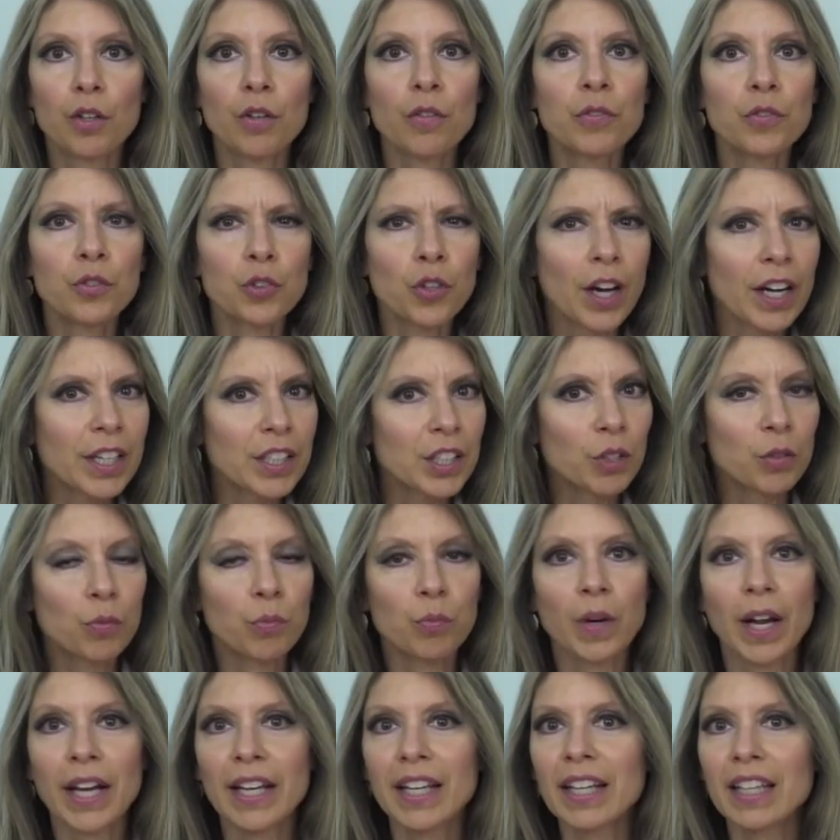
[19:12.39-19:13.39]
You've tried to
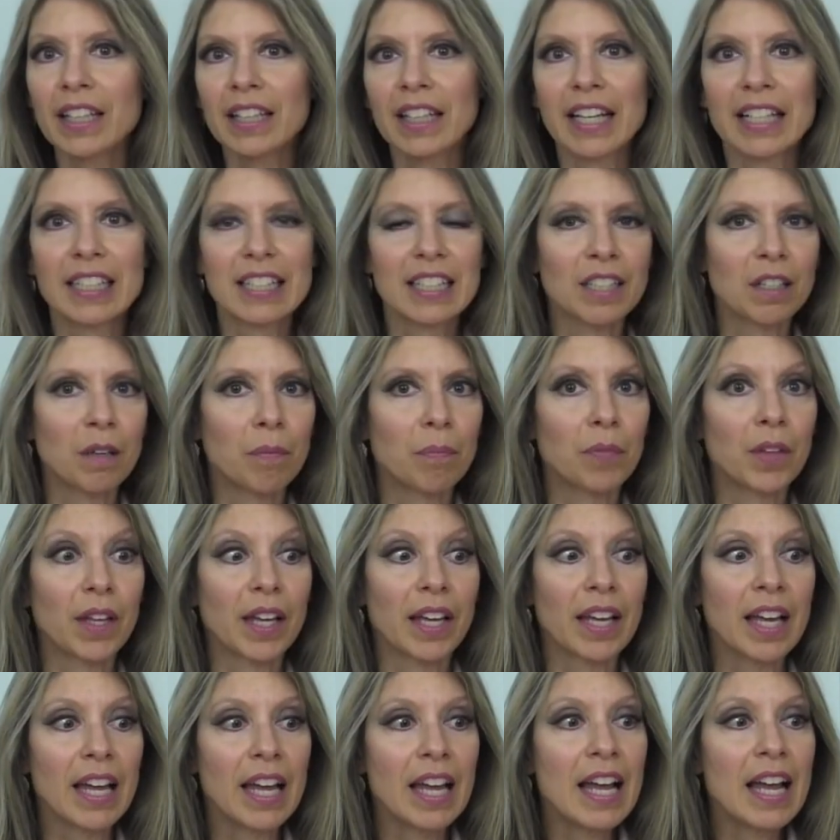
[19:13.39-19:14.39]
regulate
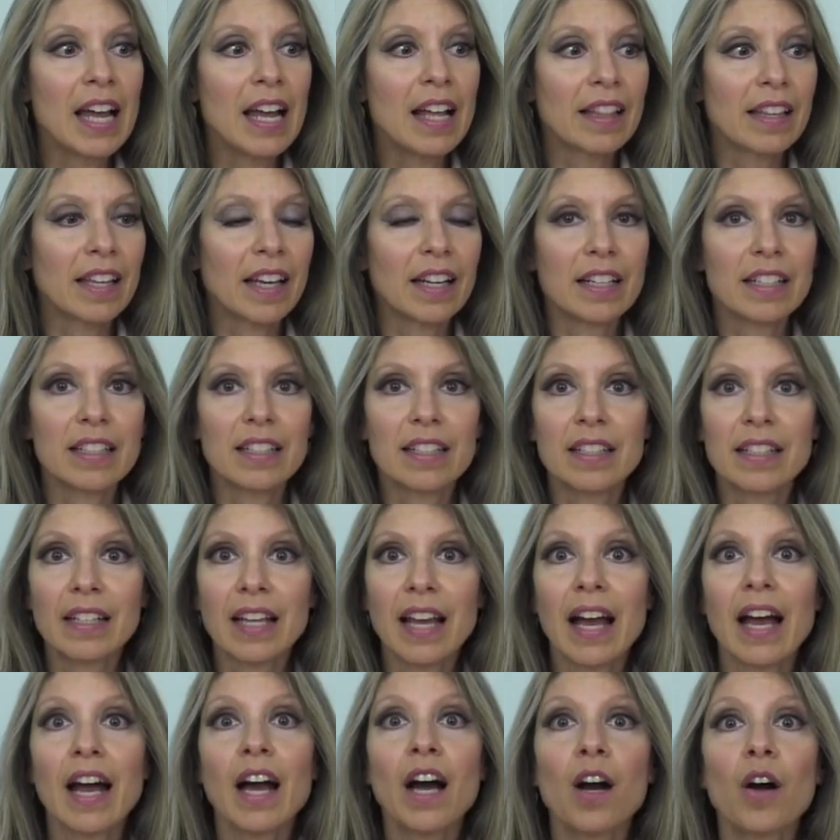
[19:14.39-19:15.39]
something that is
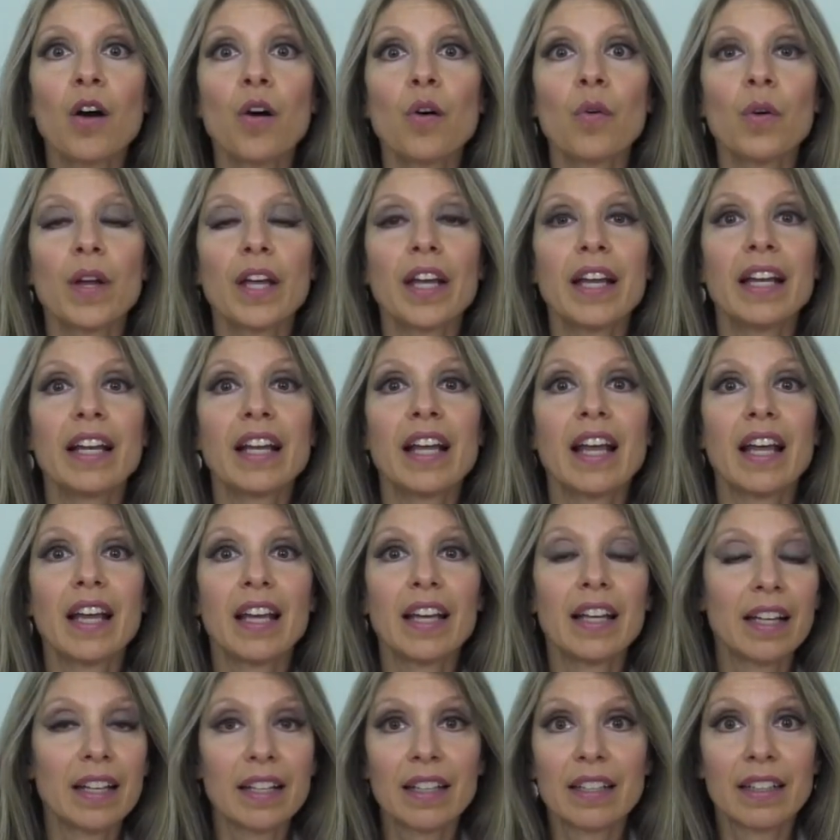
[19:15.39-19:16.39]
now in
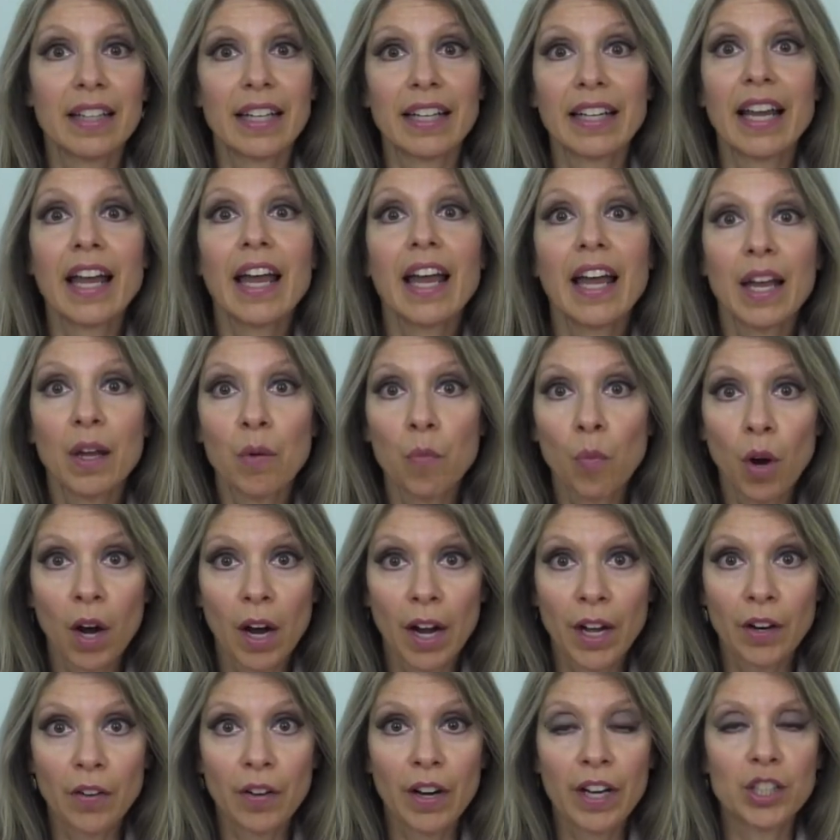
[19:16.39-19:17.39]
like
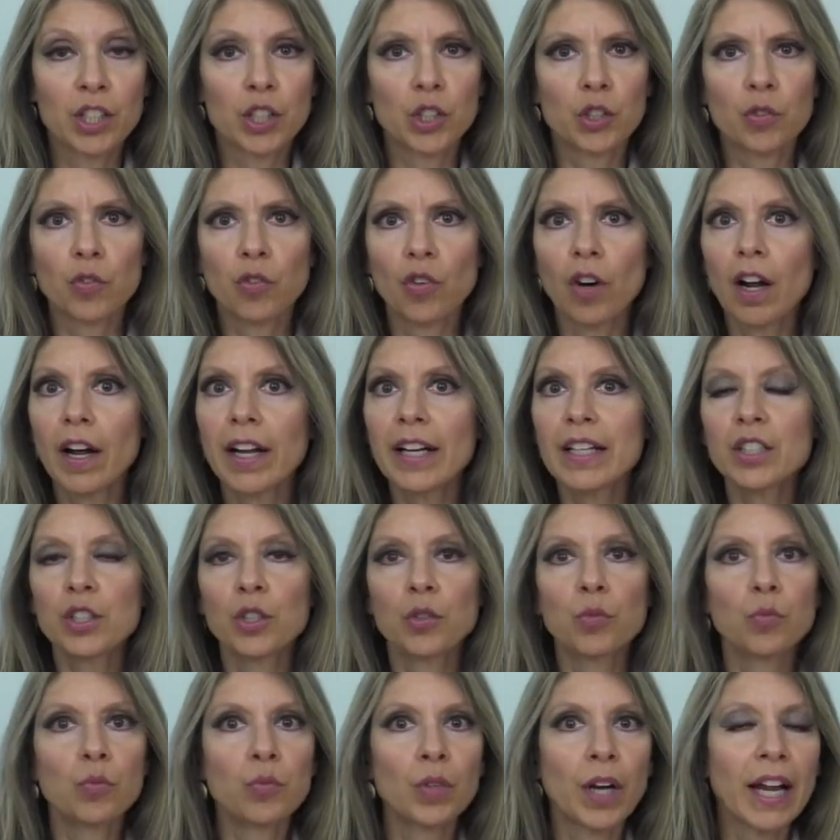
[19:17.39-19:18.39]
haywire and trying
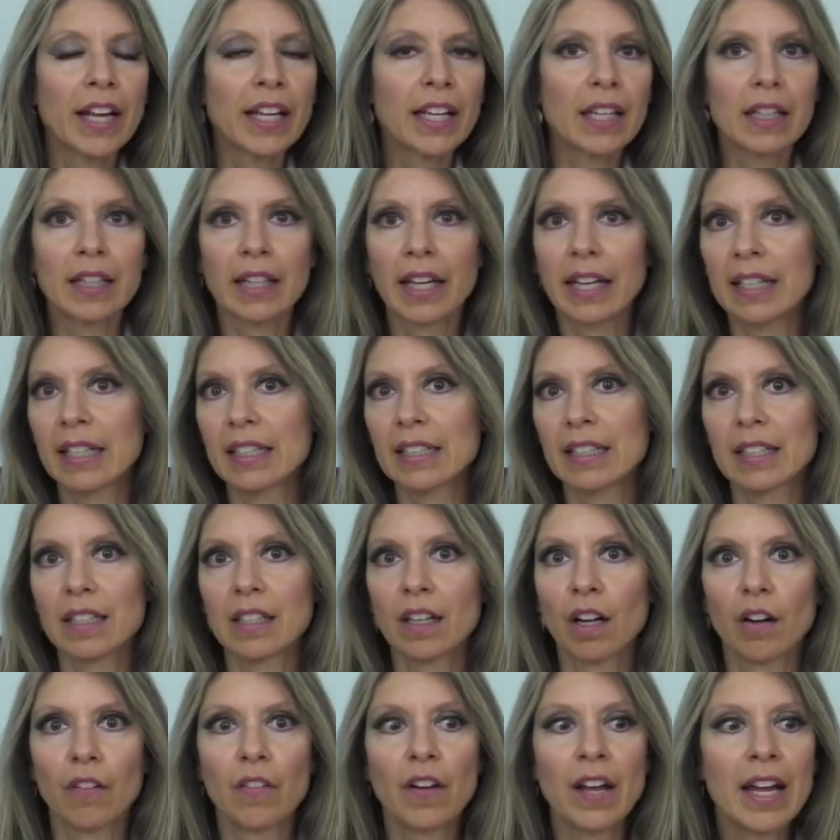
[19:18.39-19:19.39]
to regulate
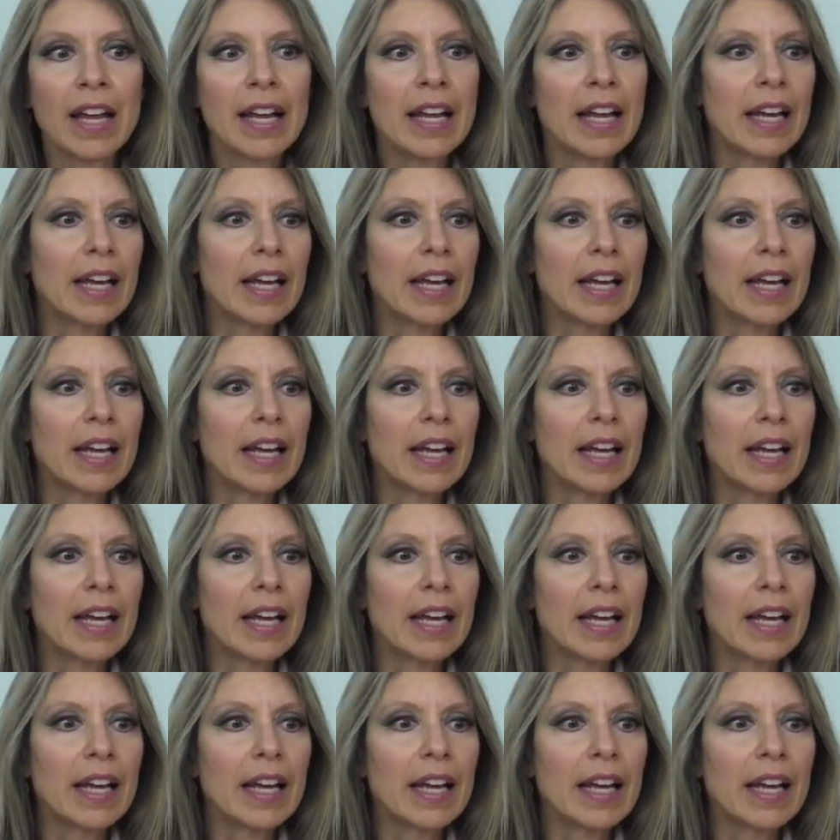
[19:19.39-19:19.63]
itself.